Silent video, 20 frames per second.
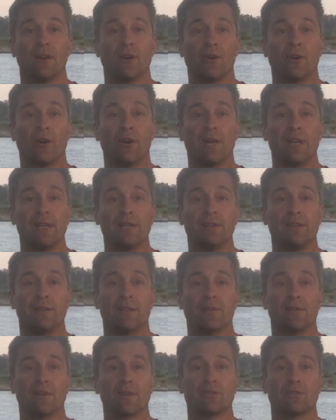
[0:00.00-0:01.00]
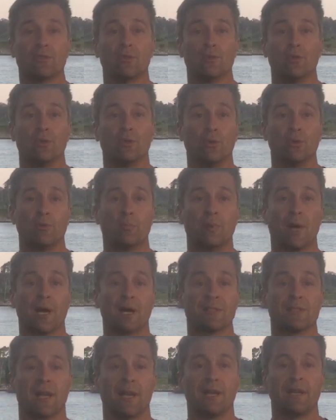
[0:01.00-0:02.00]
I endeavour to
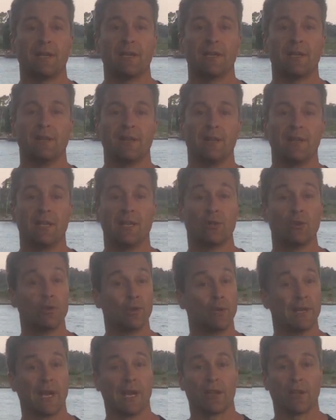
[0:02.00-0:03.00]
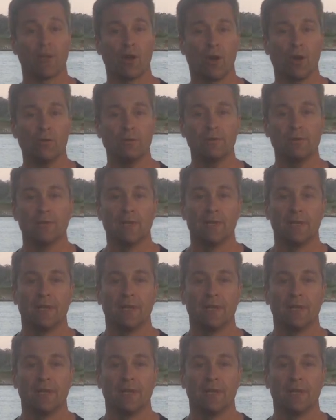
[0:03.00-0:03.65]
partake in the Coolangatta Gold.